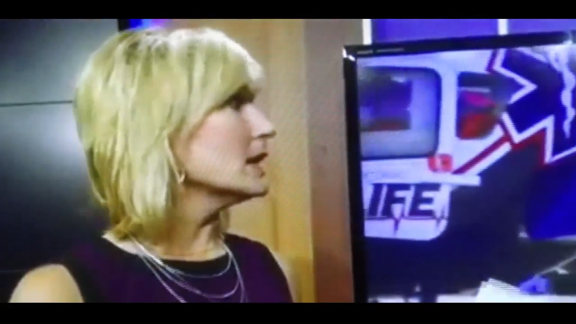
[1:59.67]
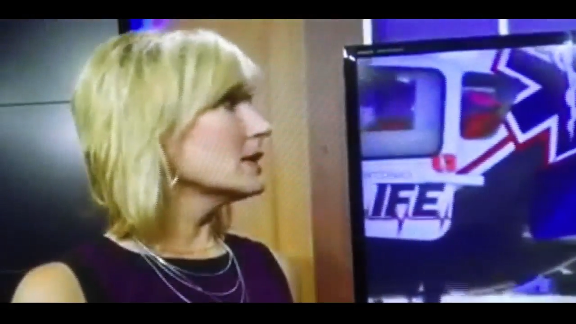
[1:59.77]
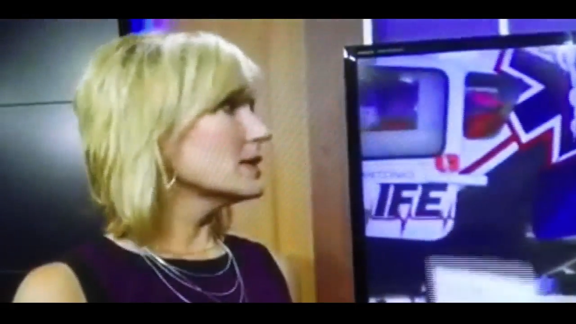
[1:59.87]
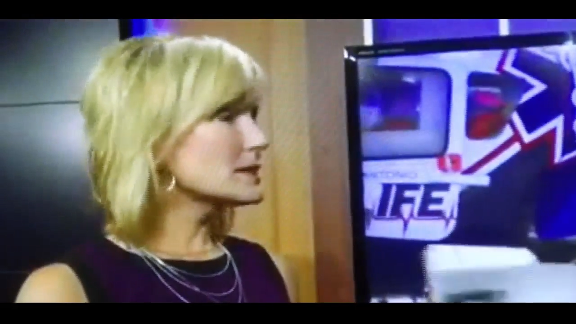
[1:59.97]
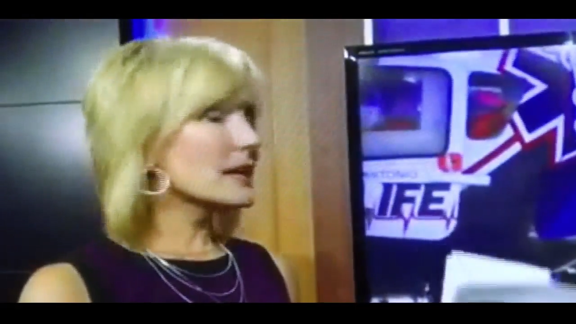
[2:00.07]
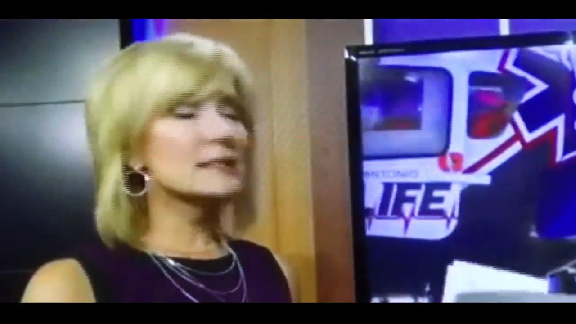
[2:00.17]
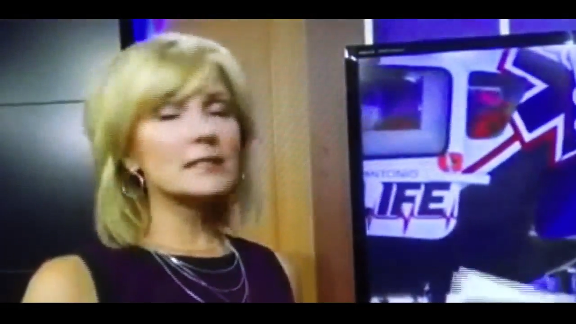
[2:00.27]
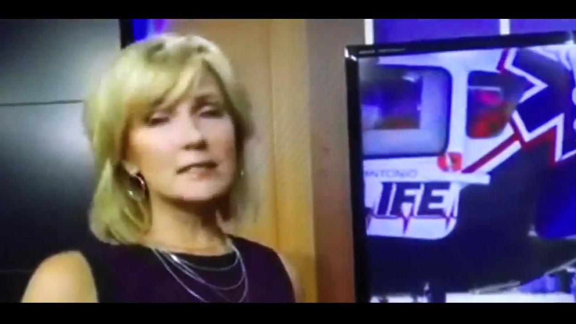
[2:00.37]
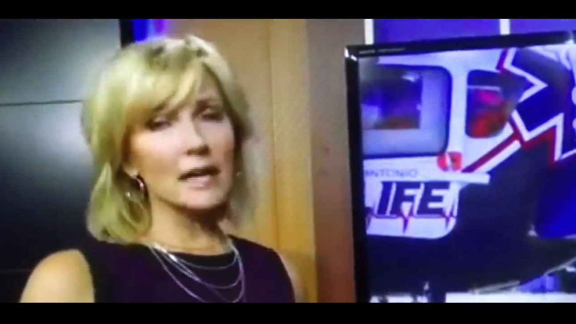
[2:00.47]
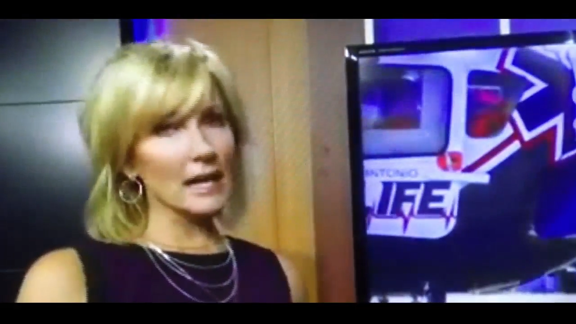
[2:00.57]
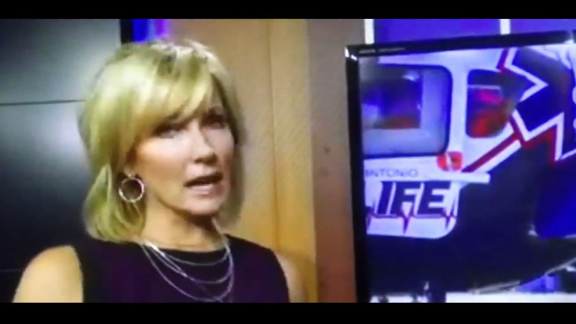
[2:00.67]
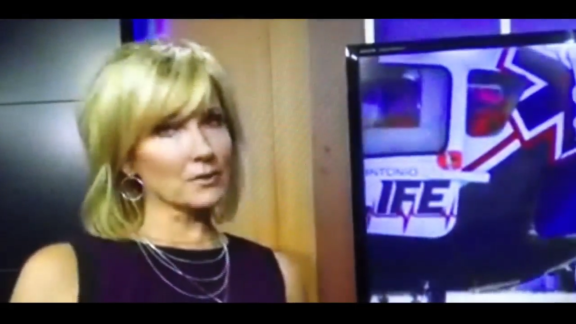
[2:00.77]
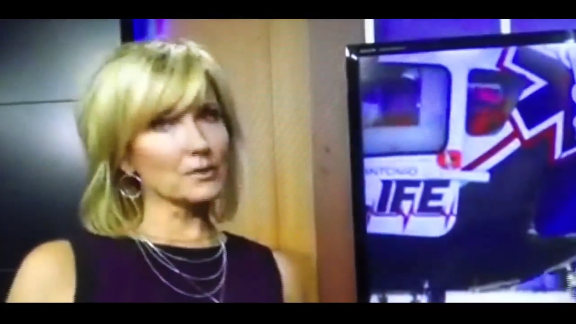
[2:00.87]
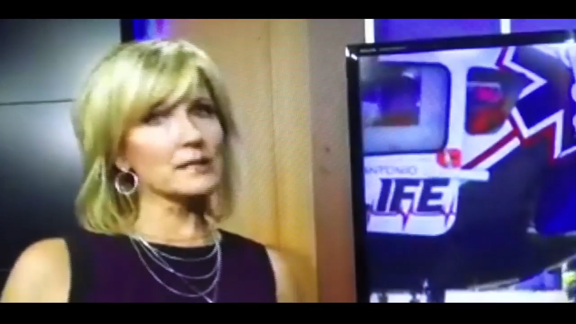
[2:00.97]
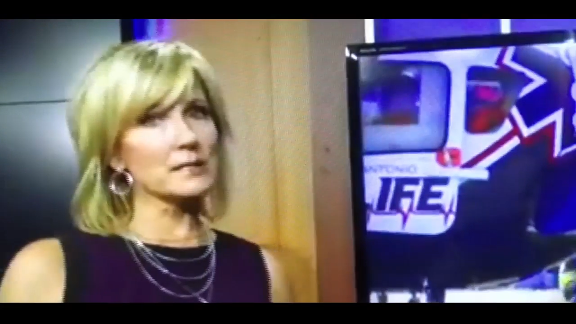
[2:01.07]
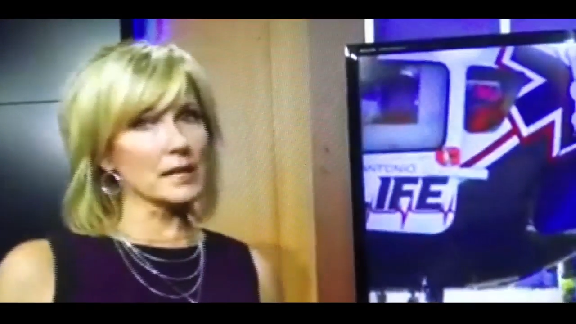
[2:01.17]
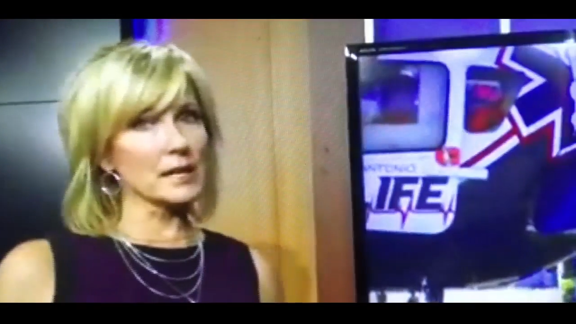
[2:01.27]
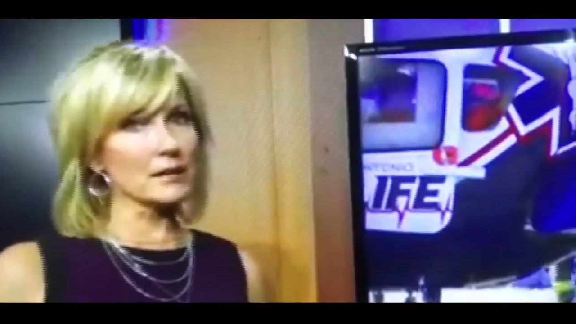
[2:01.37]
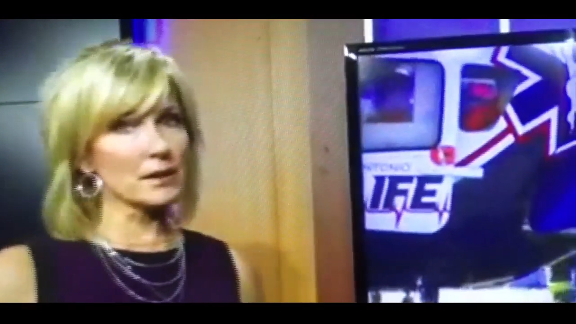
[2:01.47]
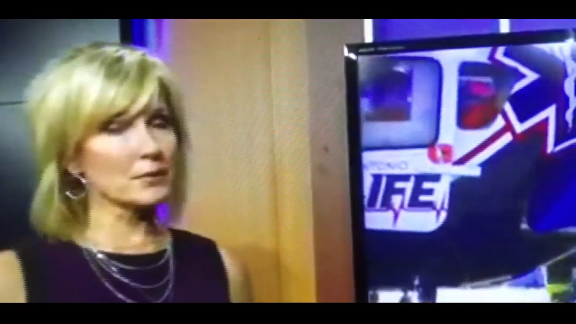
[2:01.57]
This guy did not have a right to
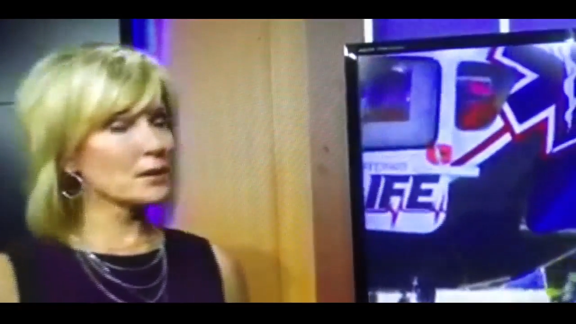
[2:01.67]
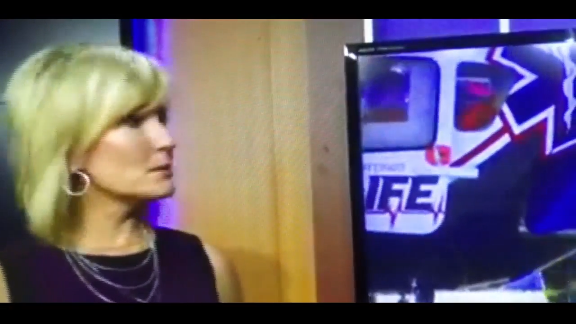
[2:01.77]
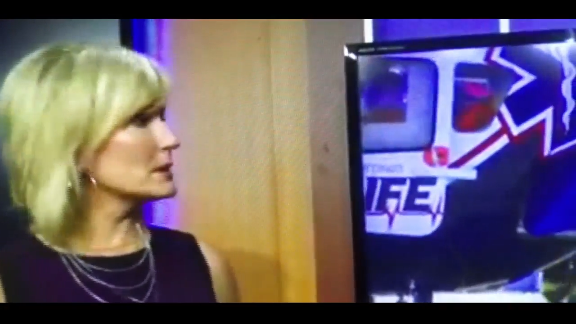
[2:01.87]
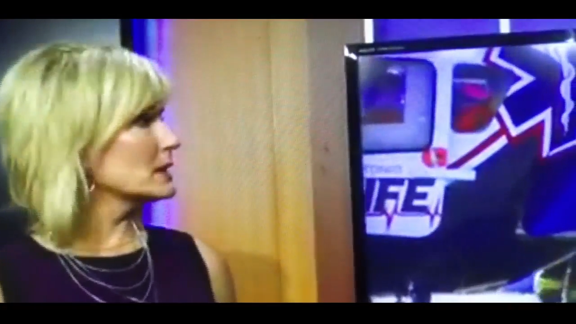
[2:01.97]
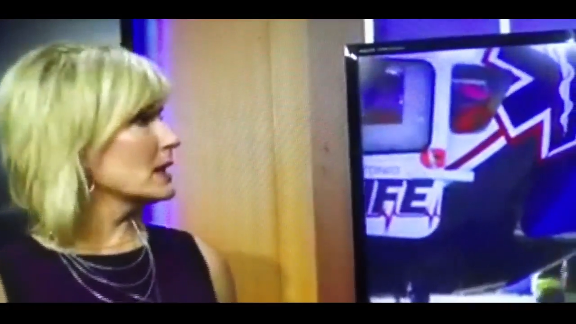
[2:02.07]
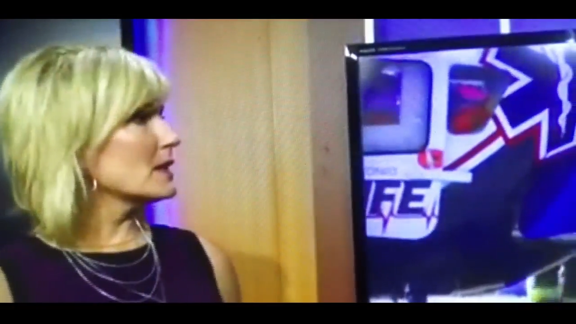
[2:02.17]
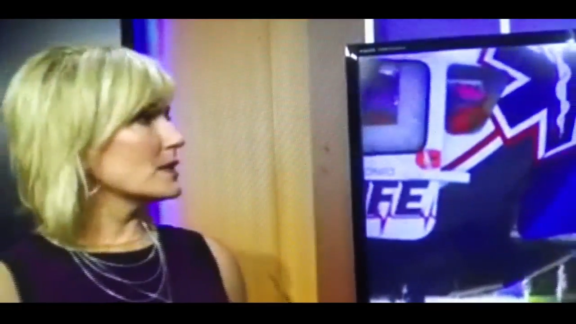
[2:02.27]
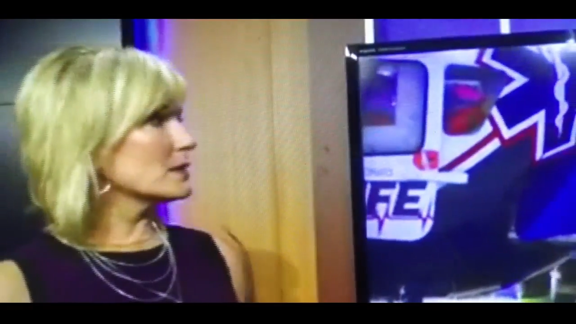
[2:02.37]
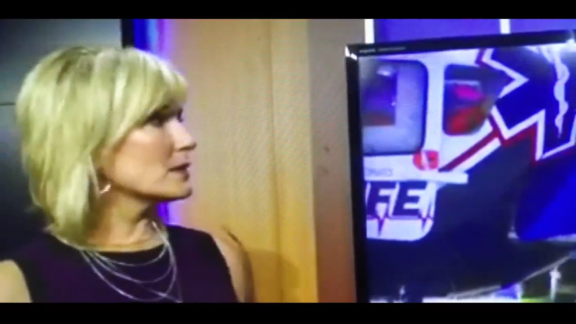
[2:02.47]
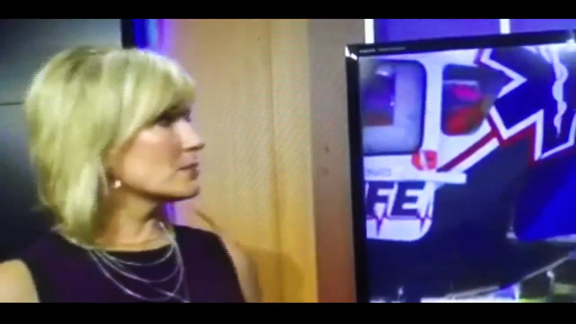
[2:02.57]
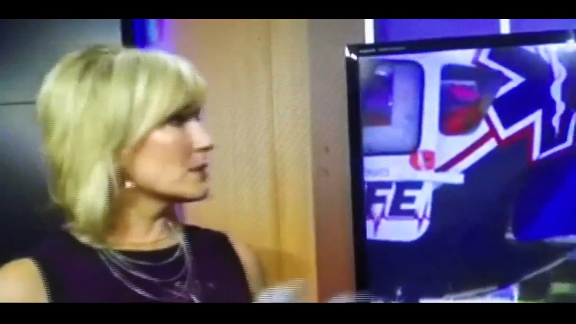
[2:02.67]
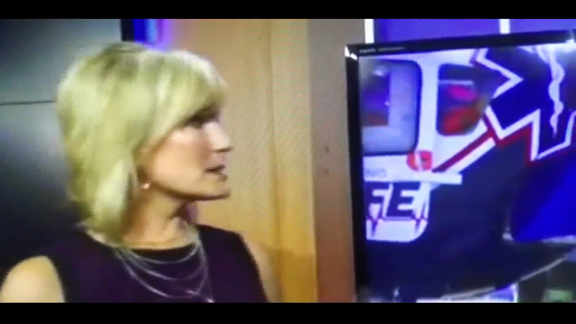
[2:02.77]
carry a permit. The president